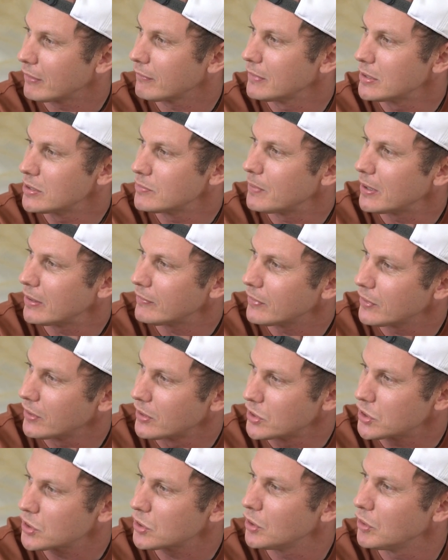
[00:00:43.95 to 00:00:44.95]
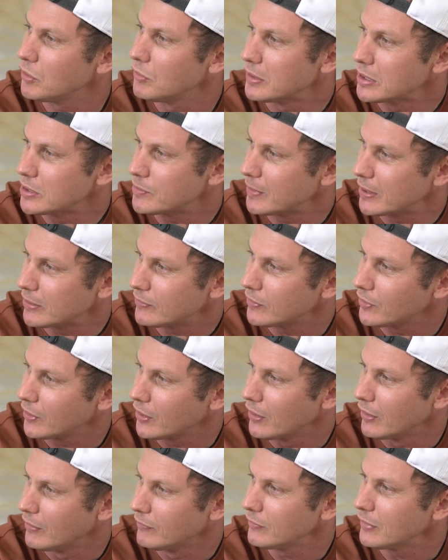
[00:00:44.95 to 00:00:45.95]
Respect for your school, respect for
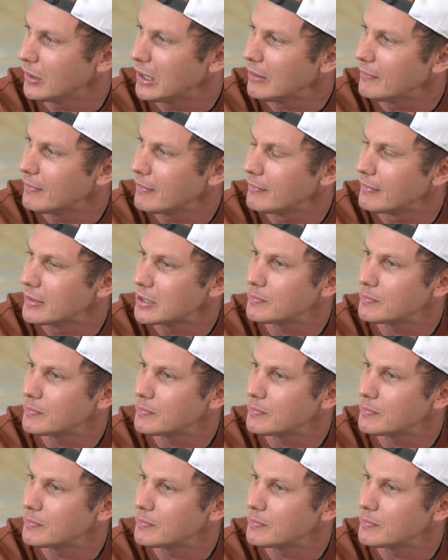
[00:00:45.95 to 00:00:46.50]
your environment,